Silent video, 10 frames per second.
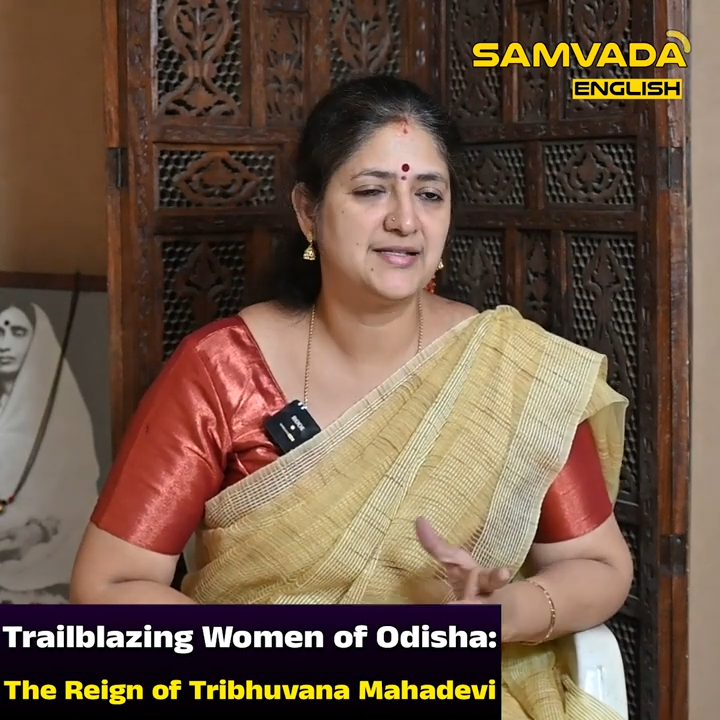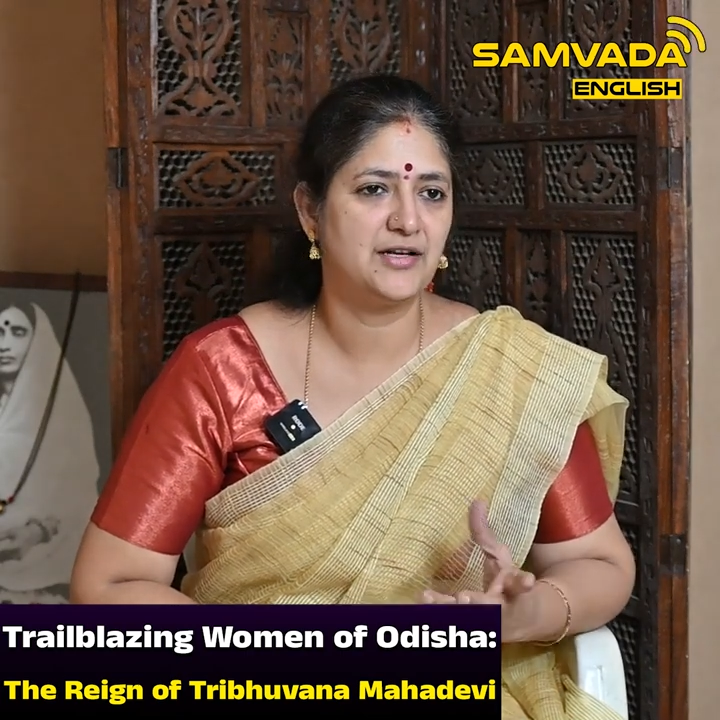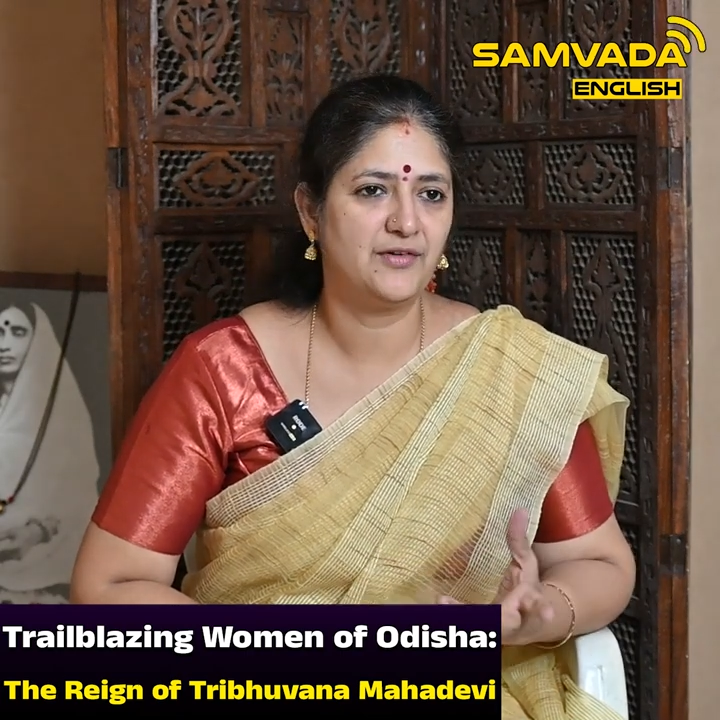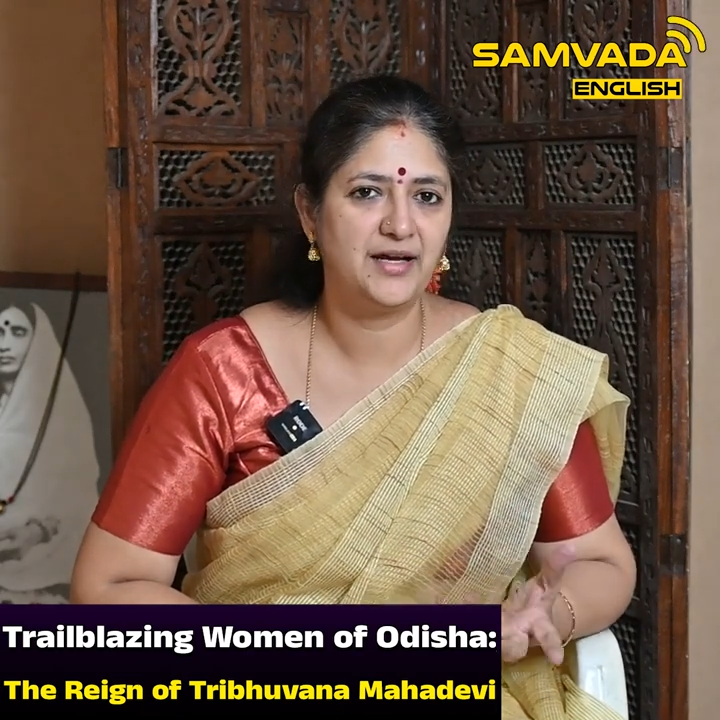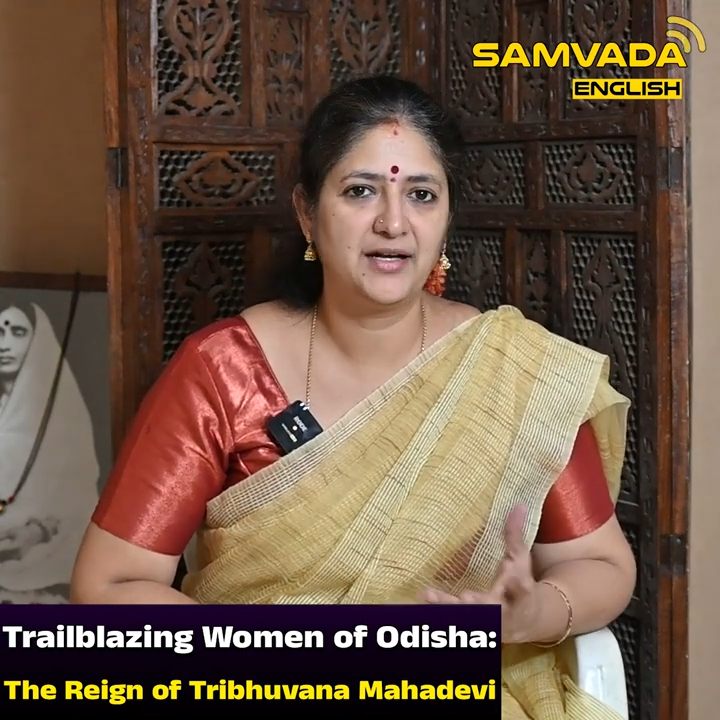
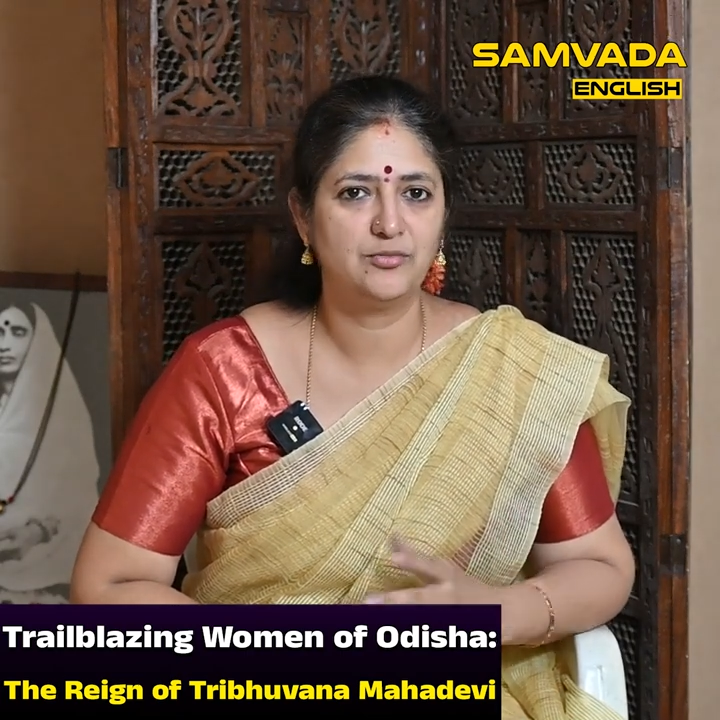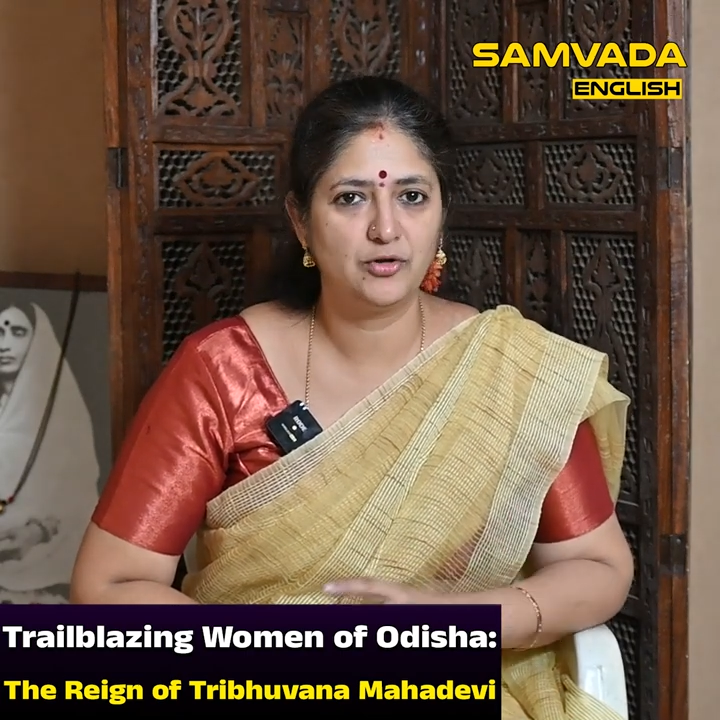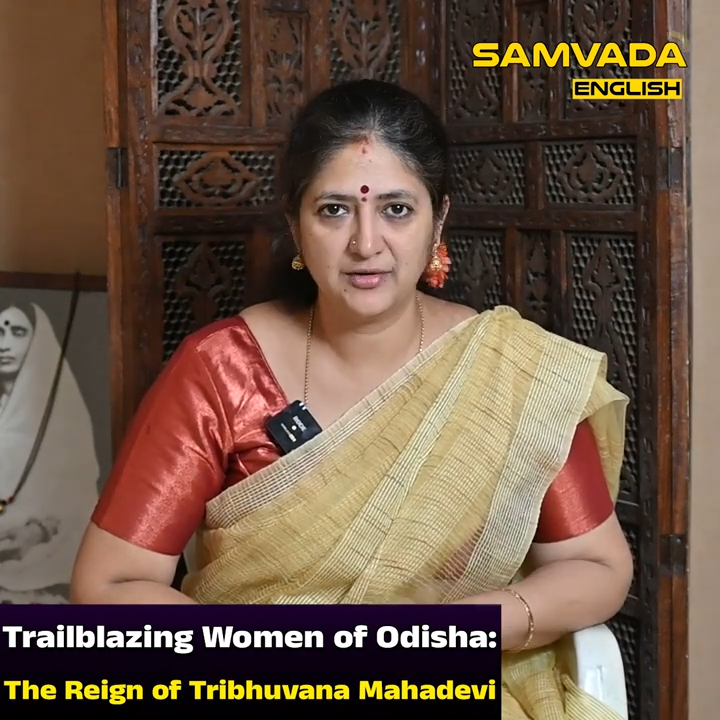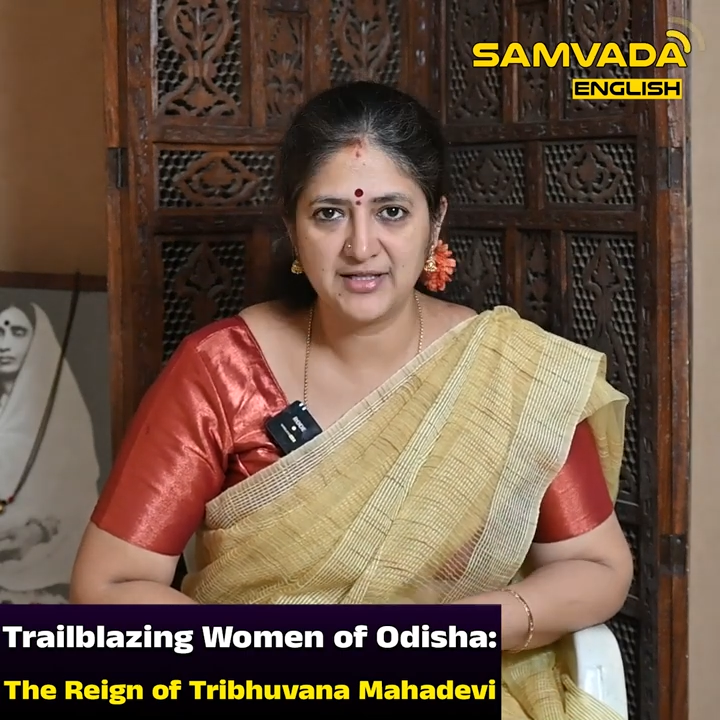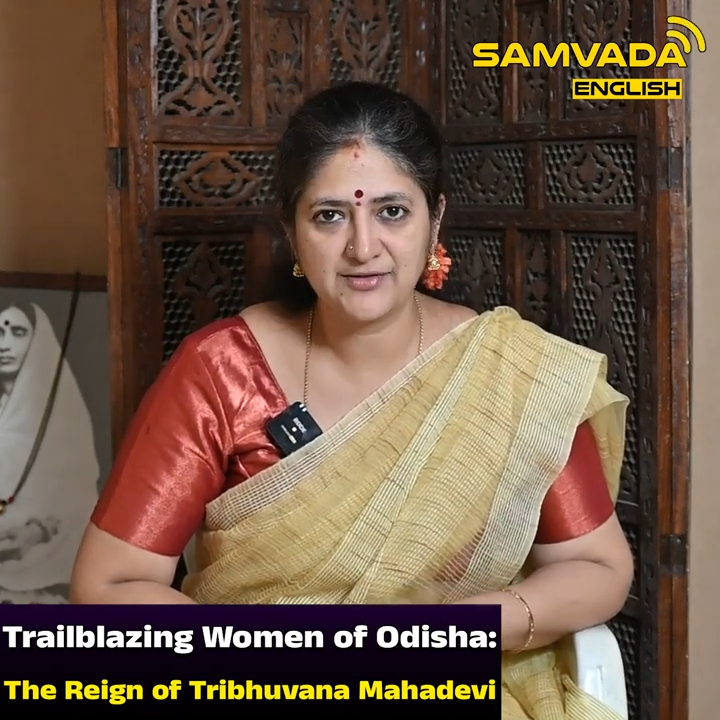that we get
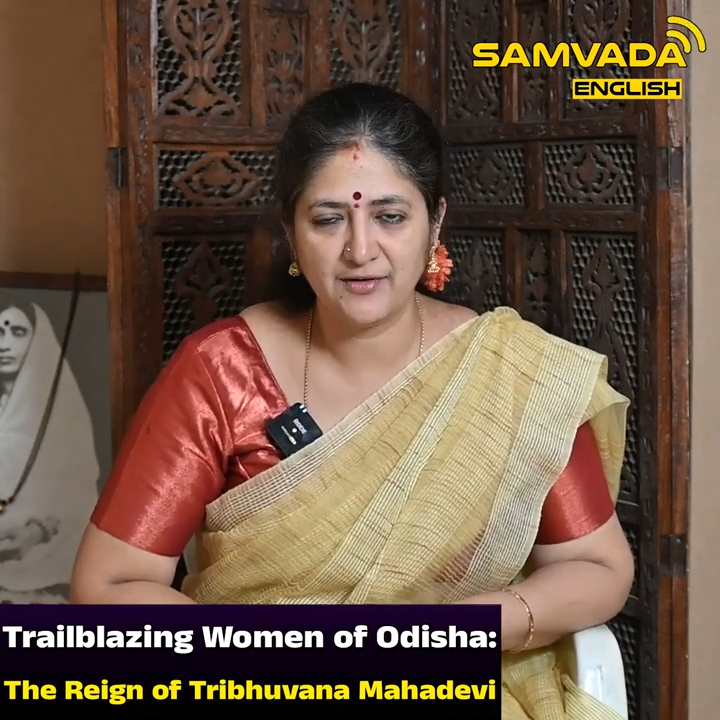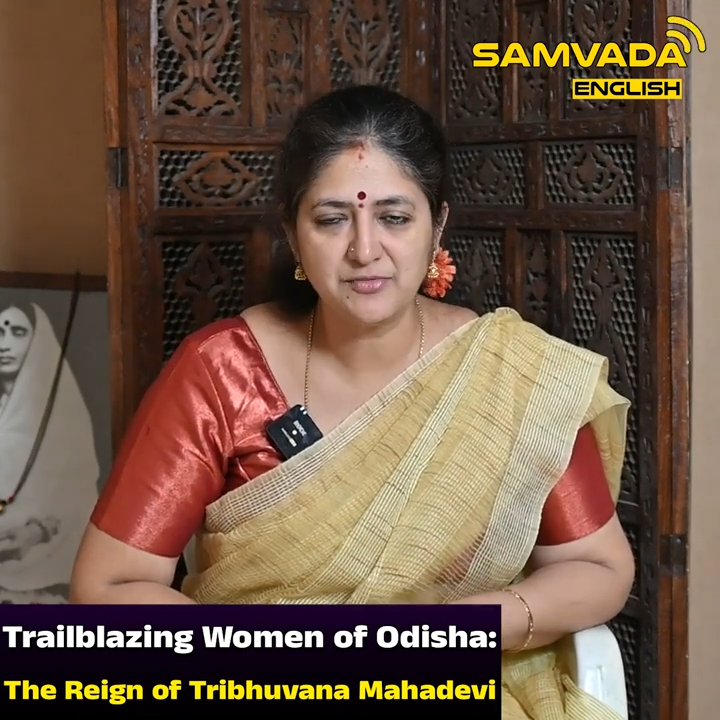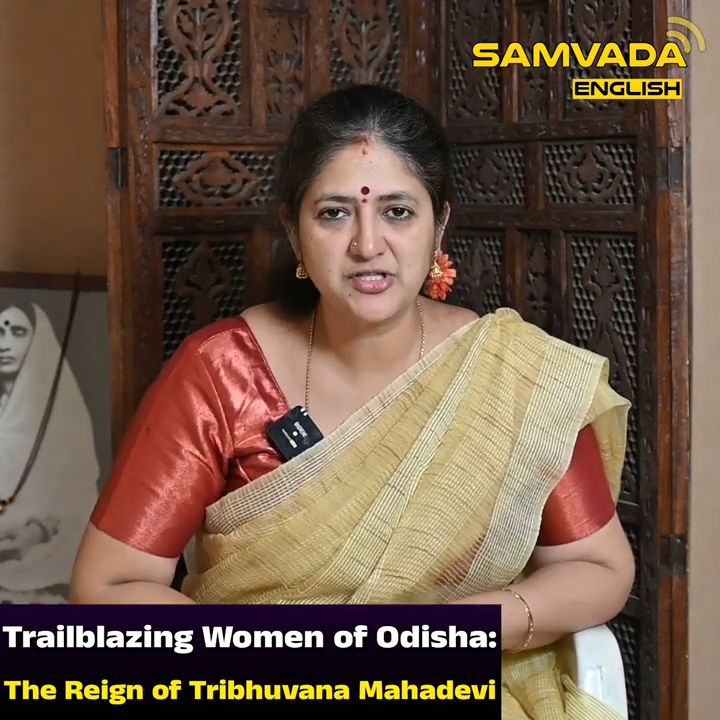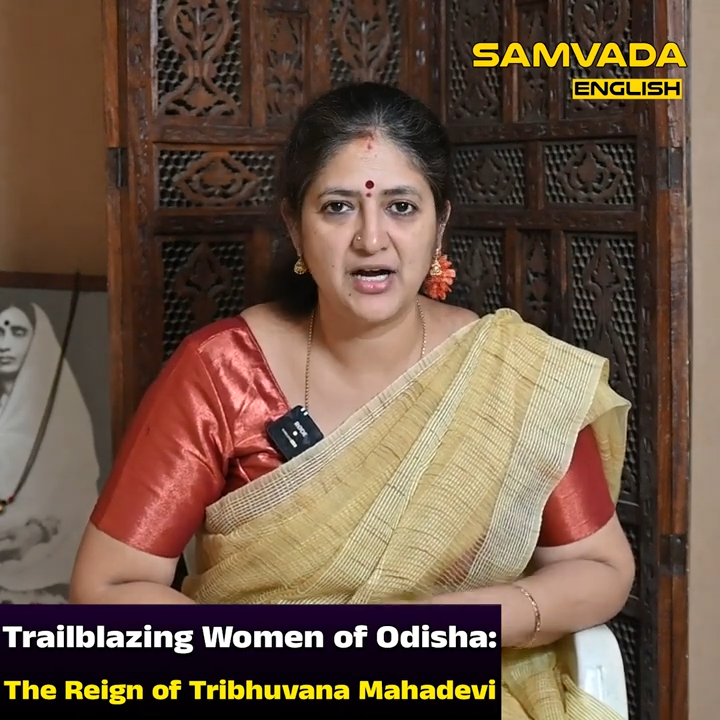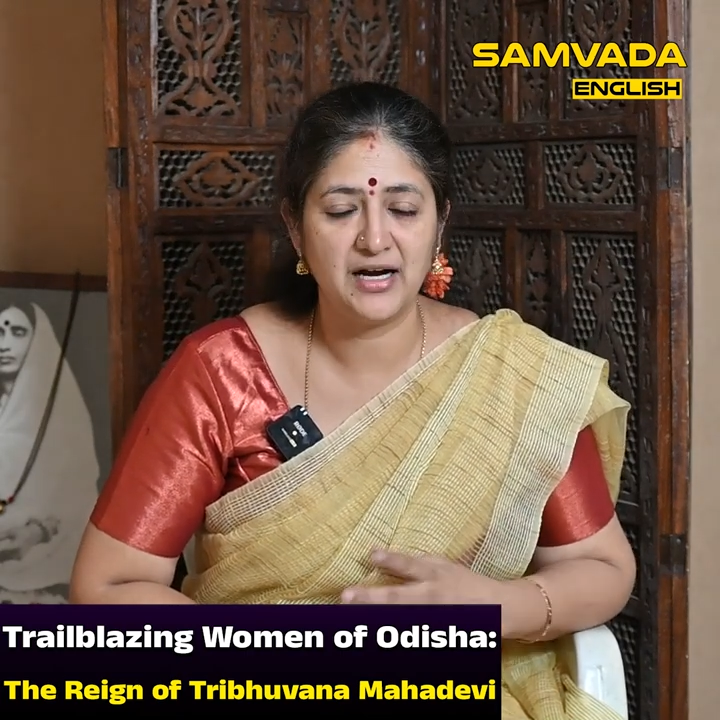about this
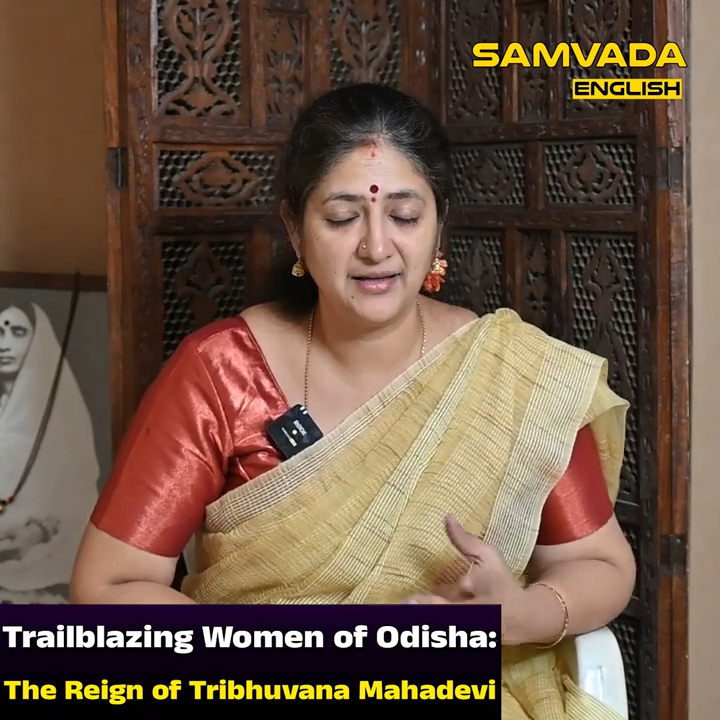Vamsha